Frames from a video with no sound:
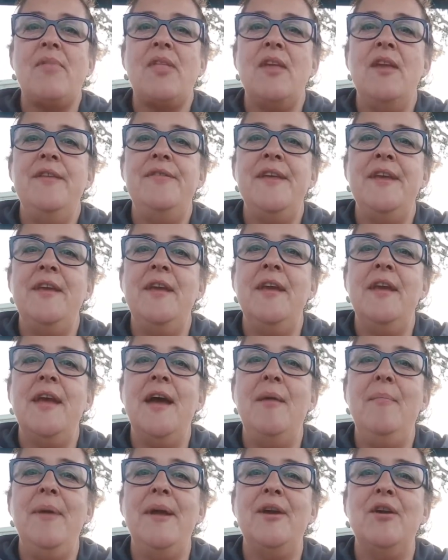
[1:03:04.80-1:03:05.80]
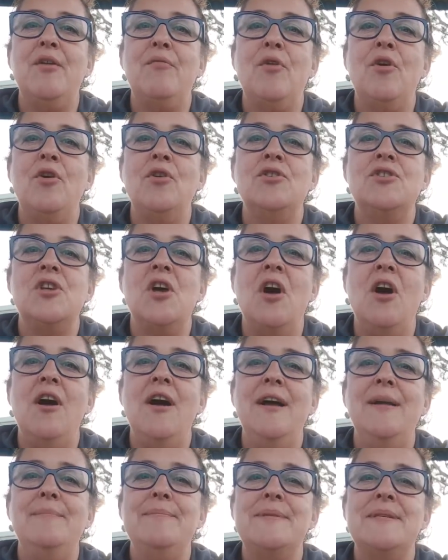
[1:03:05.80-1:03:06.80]
You think you come back at wrong
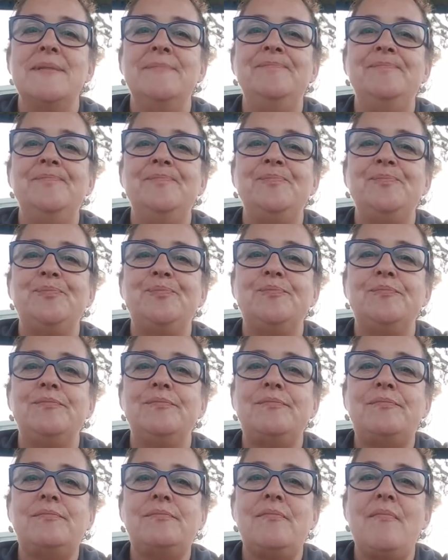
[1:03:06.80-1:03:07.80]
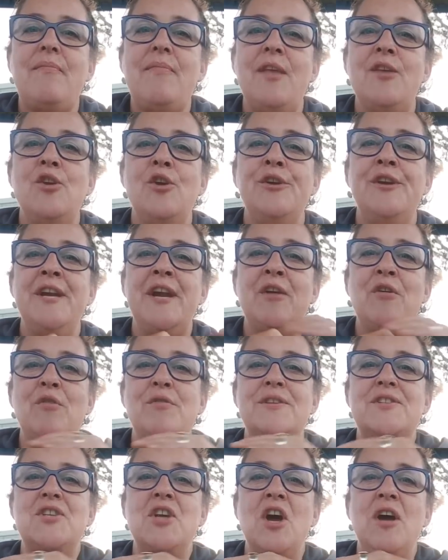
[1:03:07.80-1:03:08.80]
times. You're not in here all
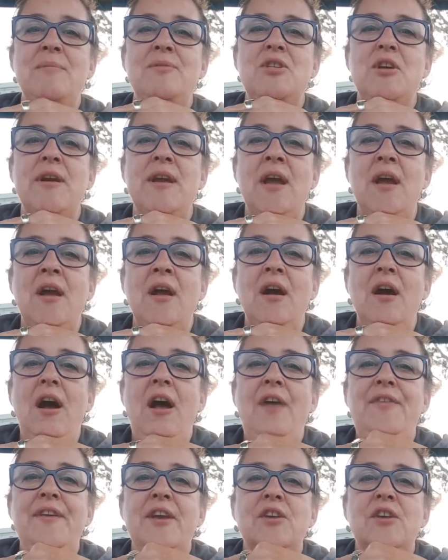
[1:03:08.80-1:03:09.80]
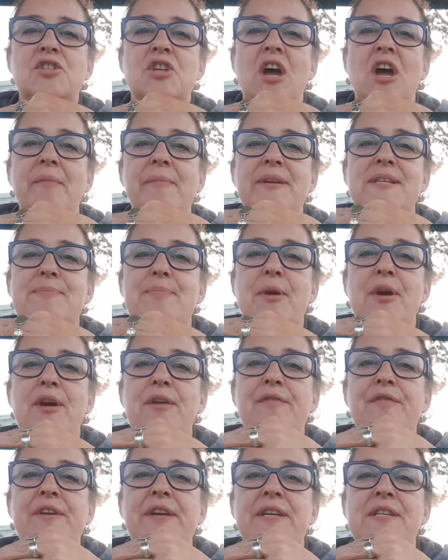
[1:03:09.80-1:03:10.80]
the time, Joe. I think your timing's
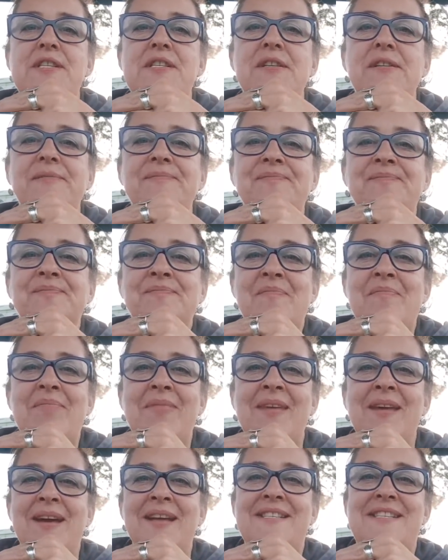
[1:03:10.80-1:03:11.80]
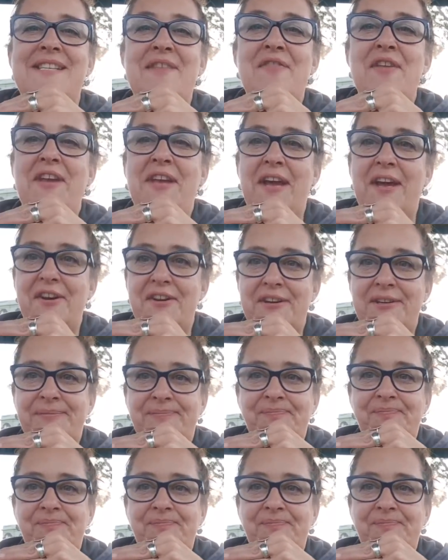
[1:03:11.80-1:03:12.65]
perfect. It's in the gutter.